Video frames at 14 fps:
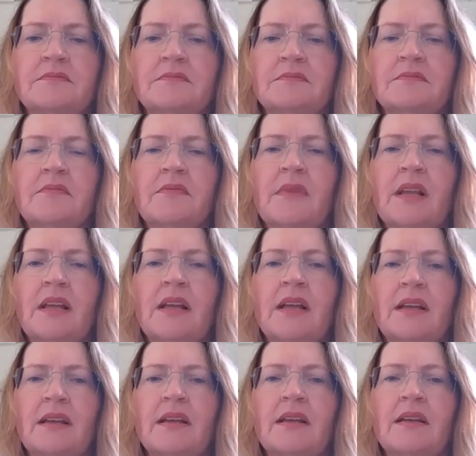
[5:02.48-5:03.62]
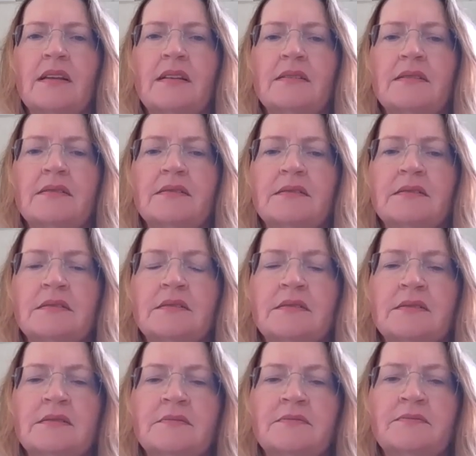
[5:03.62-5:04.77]

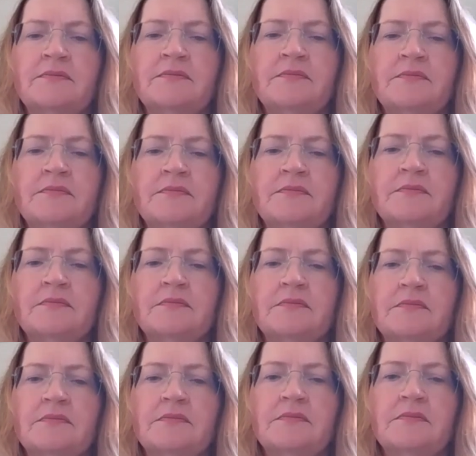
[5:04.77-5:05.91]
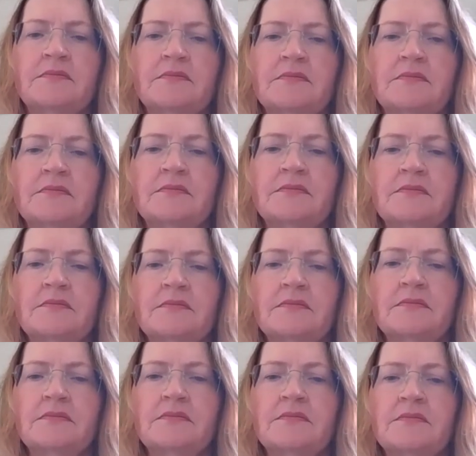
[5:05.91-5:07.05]

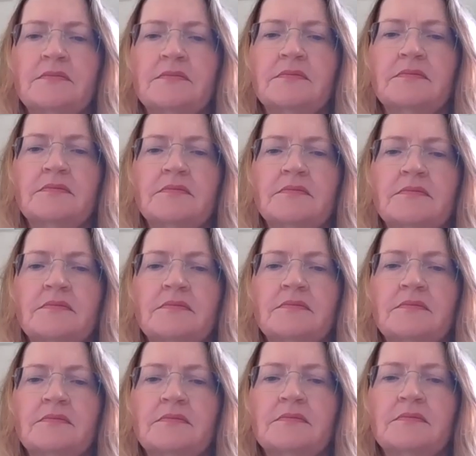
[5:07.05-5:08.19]
This person isn't speaking.